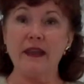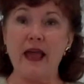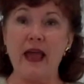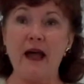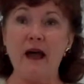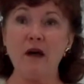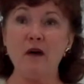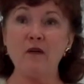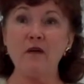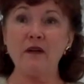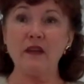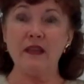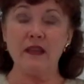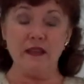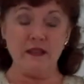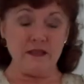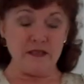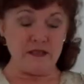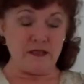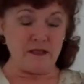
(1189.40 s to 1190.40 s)
Now
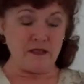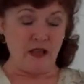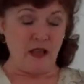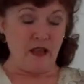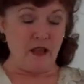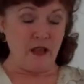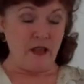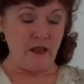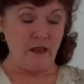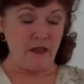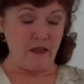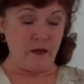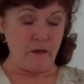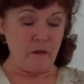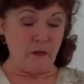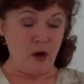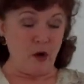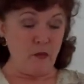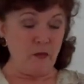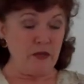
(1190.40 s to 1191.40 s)
is the
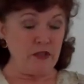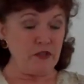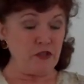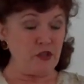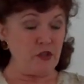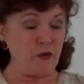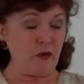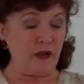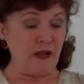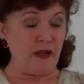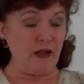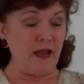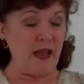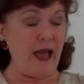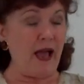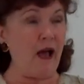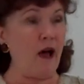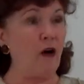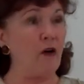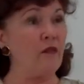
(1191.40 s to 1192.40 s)
moment to
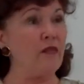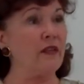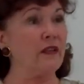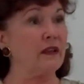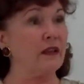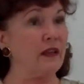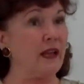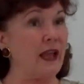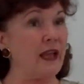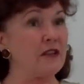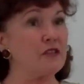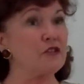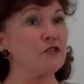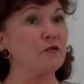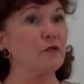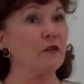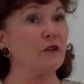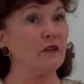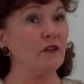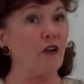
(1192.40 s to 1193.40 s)
allow the
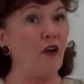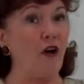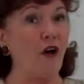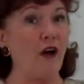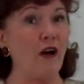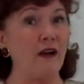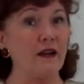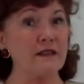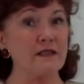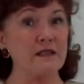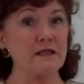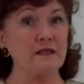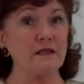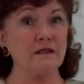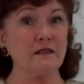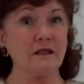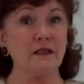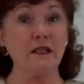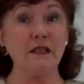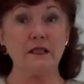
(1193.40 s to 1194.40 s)
natural
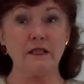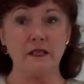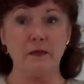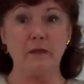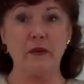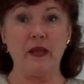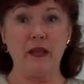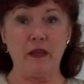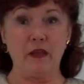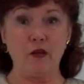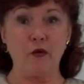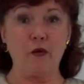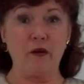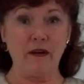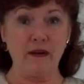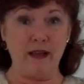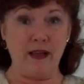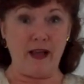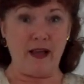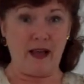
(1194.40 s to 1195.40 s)
laws to be
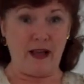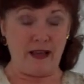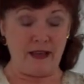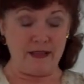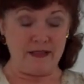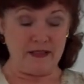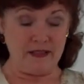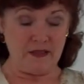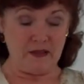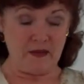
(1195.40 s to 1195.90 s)
your guide.